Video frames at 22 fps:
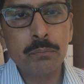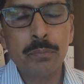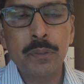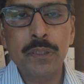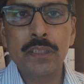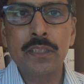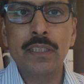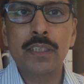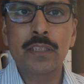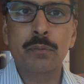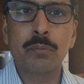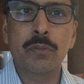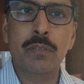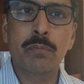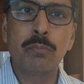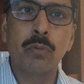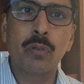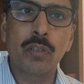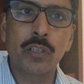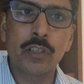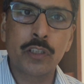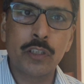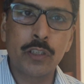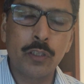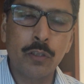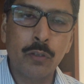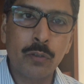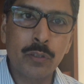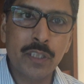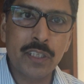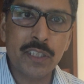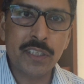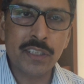business was more
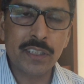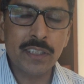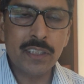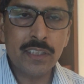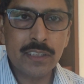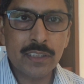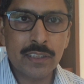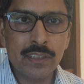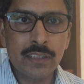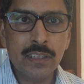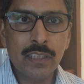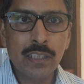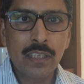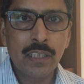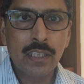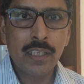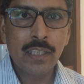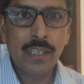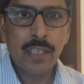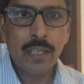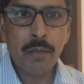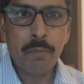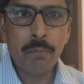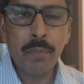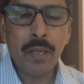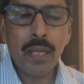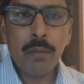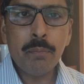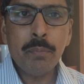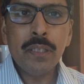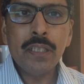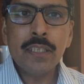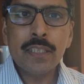assured and certain,
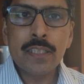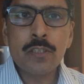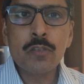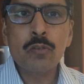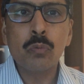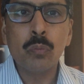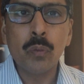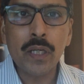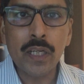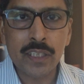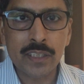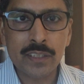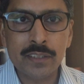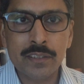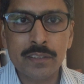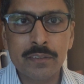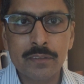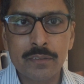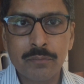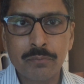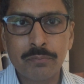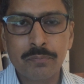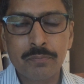maybe this worked.